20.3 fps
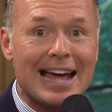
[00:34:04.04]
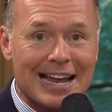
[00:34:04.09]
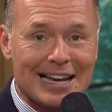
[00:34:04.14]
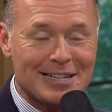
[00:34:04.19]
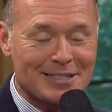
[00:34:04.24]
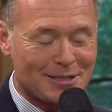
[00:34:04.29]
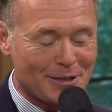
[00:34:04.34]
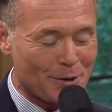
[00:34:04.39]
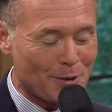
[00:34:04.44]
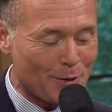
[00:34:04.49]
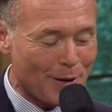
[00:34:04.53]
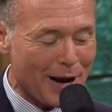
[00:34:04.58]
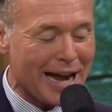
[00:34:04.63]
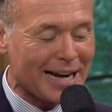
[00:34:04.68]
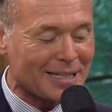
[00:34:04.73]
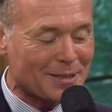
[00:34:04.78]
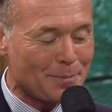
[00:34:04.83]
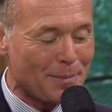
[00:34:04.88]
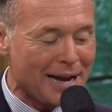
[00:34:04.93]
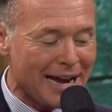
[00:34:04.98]
and
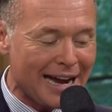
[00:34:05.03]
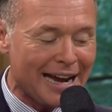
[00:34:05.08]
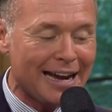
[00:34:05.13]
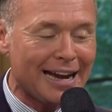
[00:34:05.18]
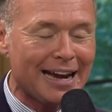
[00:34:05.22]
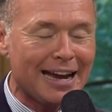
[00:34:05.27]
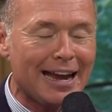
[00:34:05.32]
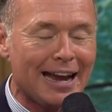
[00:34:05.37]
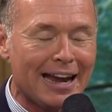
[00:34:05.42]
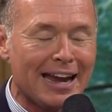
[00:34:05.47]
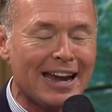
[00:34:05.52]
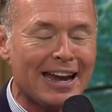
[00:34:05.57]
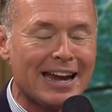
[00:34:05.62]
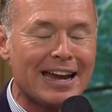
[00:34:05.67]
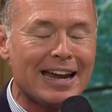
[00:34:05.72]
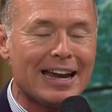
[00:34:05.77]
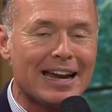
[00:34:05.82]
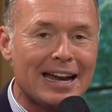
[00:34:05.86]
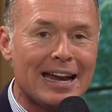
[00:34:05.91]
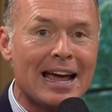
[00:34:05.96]
direct me
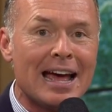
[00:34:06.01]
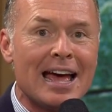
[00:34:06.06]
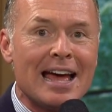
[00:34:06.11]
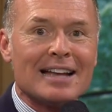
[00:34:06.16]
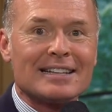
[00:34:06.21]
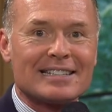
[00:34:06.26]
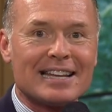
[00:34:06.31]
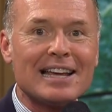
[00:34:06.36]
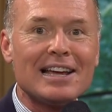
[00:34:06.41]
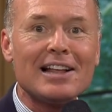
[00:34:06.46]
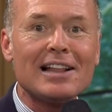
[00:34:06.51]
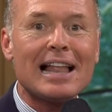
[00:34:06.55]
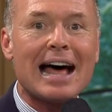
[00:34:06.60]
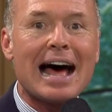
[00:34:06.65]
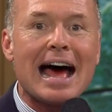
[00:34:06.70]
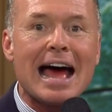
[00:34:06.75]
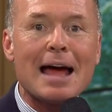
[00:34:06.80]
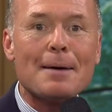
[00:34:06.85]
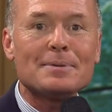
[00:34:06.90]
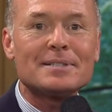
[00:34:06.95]
till
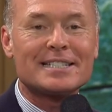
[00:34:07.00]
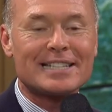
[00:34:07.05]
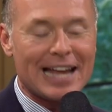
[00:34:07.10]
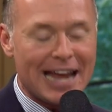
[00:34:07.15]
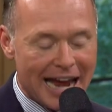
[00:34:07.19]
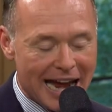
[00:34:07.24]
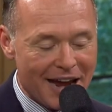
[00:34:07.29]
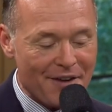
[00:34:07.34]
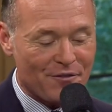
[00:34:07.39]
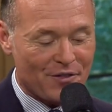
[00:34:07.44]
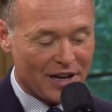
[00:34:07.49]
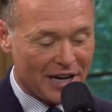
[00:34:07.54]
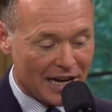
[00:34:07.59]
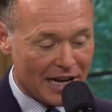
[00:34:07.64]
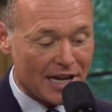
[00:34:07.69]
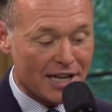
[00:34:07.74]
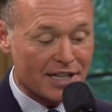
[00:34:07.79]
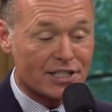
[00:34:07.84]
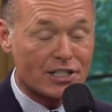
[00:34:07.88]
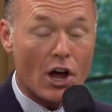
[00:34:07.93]
I'm safe in
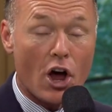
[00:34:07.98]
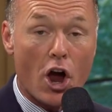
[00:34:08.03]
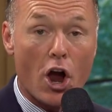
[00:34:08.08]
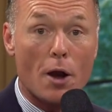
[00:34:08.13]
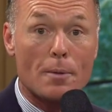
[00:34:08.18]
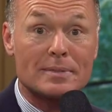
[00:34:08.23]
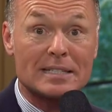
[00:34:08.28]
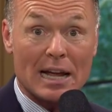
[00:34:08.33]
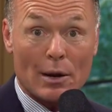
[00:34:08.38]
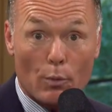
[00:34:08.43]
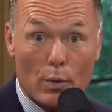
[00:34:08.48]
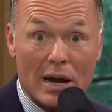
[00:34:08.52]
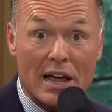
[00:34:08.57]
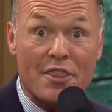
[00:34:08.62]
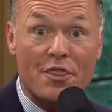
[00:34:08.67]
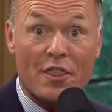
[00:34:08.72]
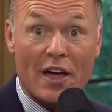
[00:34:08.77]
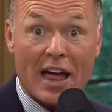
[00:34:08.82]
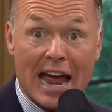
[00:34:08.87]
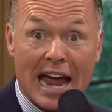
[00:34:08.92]
His arms. And
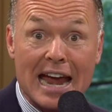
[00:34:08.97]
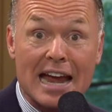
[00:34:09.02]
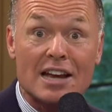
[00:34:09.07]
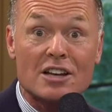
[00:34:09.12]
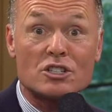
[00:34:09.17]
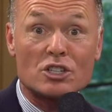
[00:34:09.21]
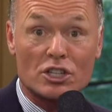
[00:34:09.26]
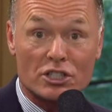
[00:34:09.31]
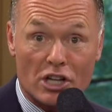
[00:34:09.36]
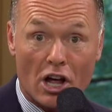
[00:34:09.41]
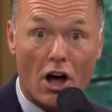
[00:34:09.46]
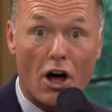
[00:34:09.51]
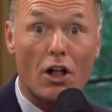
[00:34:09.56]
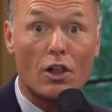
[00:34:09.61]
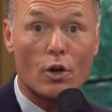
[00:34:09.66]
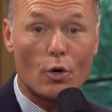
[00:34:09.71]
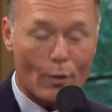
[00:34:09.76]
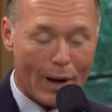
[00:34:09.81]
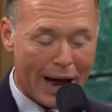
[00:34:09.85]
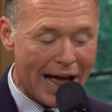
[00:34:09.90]
with angels all
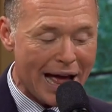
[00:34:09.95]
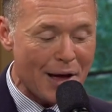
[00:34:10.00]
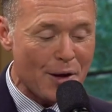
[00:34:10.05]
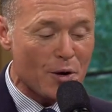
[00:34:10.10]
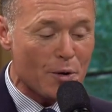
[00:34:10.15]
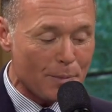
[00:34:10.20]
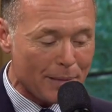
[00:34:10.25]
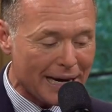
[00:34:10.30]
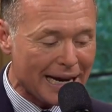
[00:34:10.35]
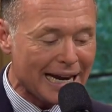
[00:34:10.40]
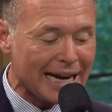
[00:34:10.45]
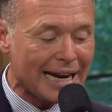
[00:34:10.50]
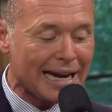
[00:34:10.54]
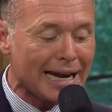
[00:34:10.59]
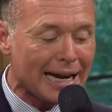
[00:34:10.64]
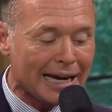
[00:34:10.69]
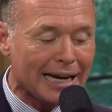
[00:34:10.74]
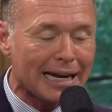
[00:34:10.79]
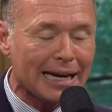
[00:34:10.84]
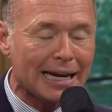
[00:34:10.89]
around me,
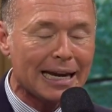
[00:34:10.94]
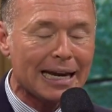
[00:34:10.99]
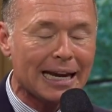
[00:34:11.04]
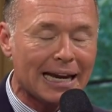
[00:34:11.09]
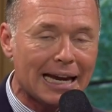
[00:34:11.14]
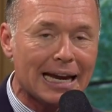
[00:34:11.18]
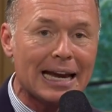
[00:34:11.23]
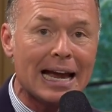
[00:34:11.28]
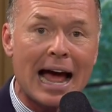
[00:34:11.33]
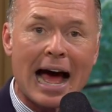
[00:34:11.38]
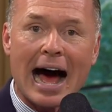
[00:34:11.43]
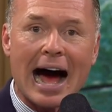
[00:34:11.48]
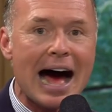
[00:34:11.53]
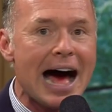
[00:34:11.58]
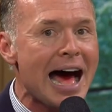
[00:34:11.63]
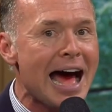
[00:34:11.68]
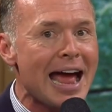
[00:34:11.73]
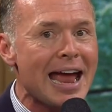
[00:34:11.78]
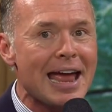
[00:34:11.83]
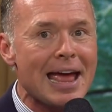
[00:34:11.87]

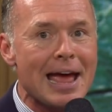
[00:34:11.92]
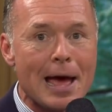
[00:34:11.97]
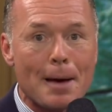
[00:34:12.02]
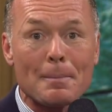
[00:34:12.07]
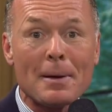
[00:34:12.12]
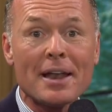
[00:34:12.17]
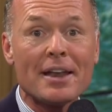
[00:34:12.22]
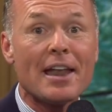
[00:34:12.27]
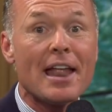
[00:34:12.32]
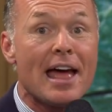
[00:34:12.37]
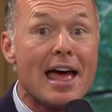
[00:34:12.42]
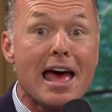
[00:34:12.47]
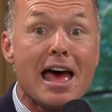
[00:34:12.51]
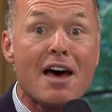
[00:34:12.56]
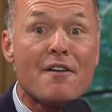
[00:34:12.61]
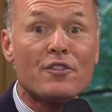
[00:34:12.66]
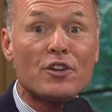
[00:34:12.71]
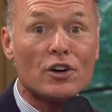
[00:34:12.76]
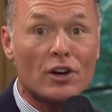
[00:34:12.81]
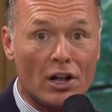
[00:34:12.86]
I am
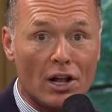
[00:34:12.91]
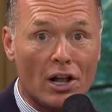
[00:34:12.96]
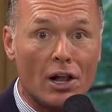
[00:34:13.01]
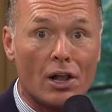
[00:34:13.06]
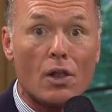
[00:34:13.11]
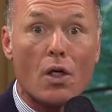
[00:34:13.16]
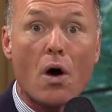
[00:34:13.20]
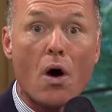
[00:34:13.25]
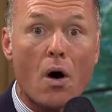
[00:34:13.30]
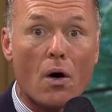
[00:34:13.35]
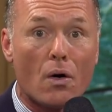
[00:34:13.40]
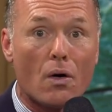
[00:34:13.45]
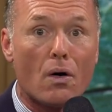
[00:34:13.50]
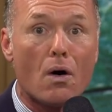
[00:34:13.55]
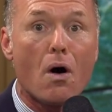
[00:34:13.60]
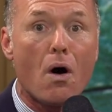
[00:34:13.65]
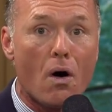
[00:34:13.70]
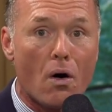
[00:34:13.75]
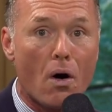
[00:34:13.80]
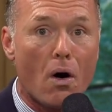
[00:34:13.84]
never
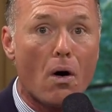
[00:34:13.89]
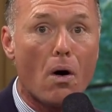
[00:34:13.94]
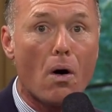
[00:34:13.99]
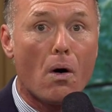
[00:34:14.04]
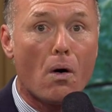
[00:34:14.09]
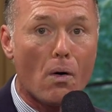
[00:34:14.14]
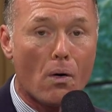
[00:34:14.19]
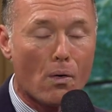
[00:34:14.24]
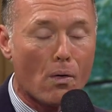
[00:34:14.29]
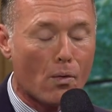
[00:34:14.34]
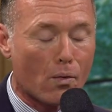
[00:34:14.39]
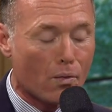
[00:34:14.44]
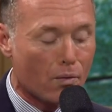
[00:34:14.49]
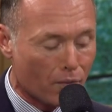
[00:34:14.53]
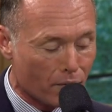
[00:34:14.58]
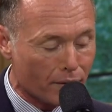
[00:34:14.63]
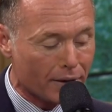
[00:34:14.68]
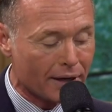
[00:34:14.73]
alone,